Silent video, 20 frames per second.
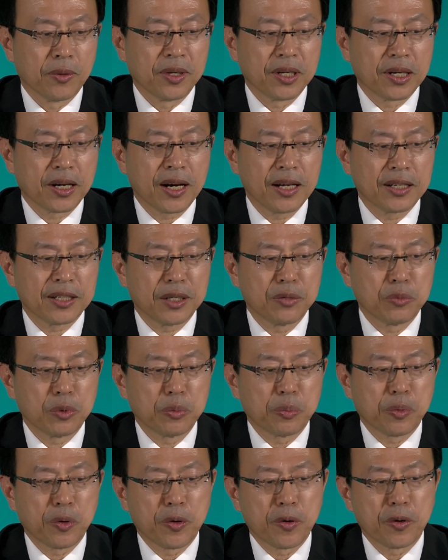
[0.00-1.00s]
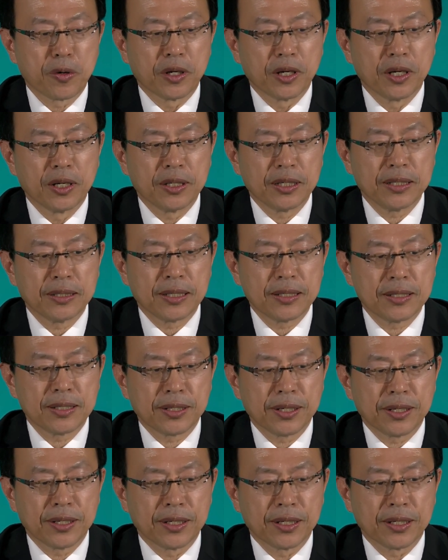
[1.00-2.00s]
Guardian report early
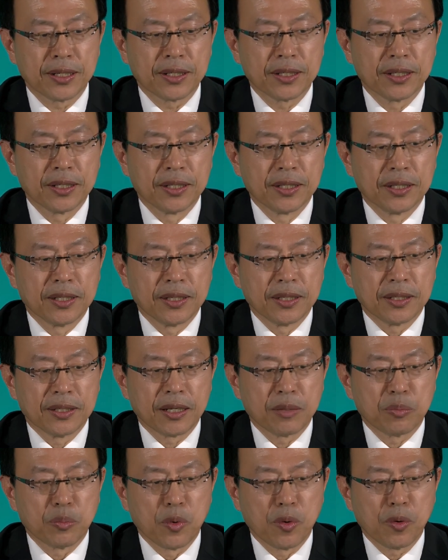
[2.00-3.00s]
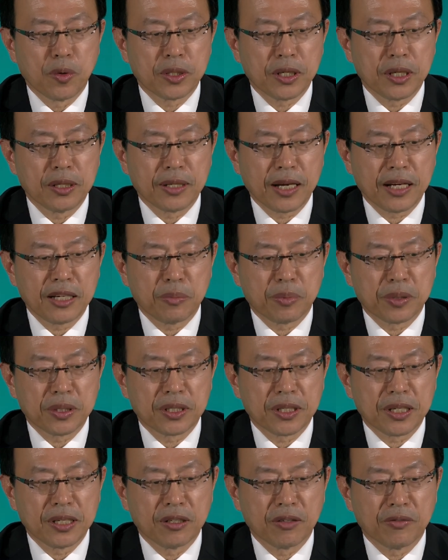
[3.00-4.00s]
this year that more than
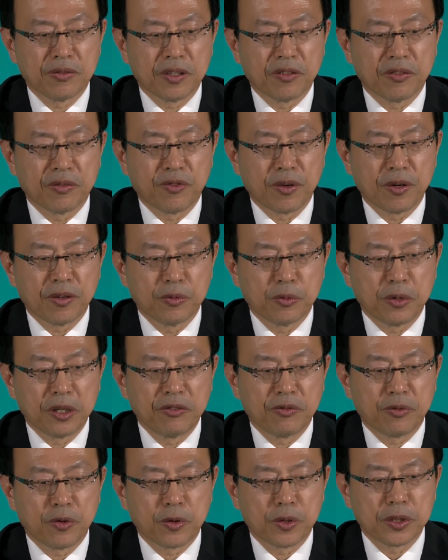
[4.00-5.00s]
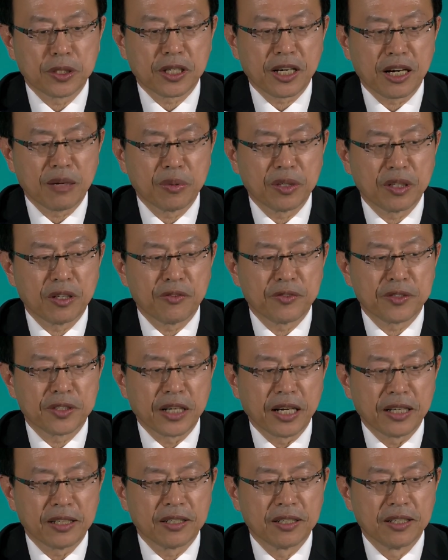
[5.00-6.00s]
90% of the rainforest carbon
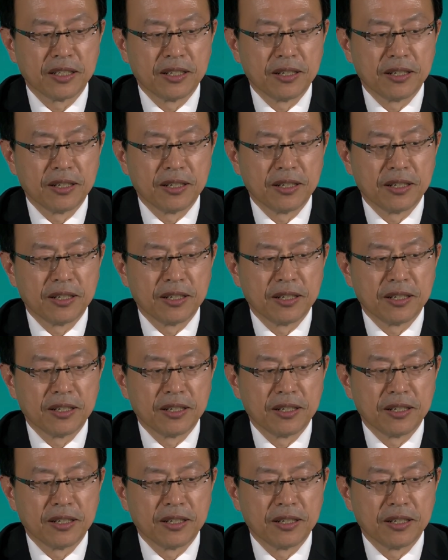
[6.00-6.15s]
offset